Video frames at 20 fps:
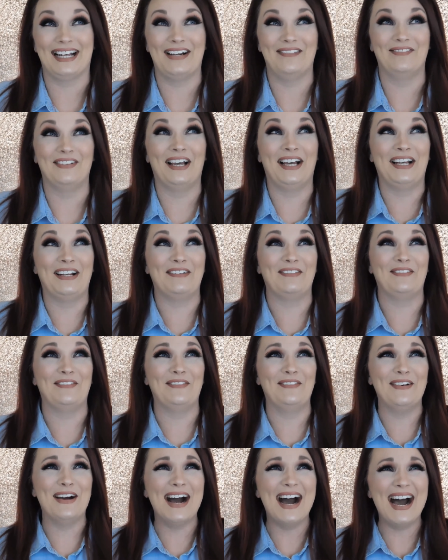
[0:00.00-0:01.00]
I'm like,
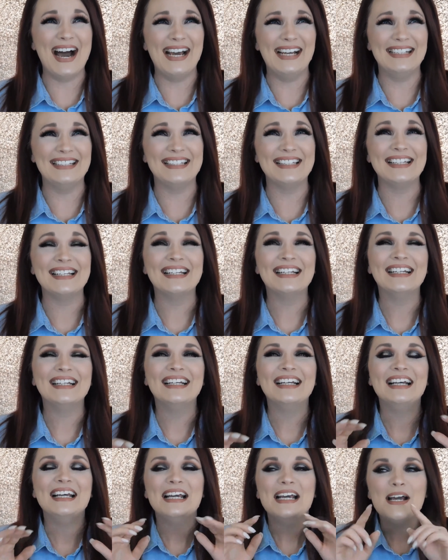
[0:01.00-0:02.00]

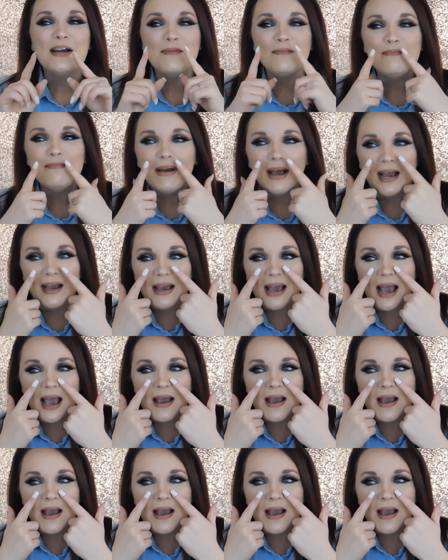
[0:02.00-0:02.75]
what?